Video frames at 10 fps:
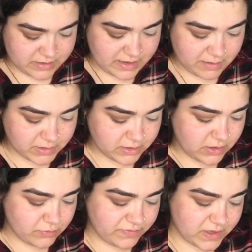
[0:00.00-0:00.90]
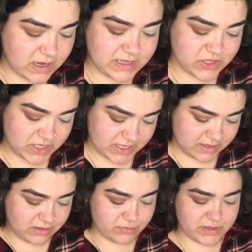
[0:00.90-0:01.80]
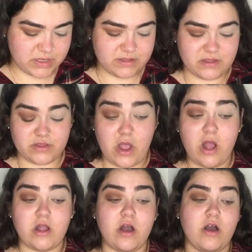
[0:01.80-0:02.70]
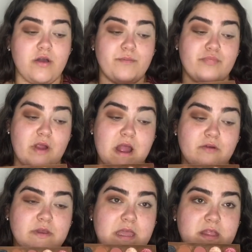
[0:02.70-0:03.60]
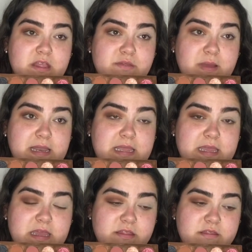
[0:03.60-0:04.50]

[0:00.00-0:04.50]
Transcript: So now I'm going to go in with the colour Cheens, which is the darker brown in this palette here.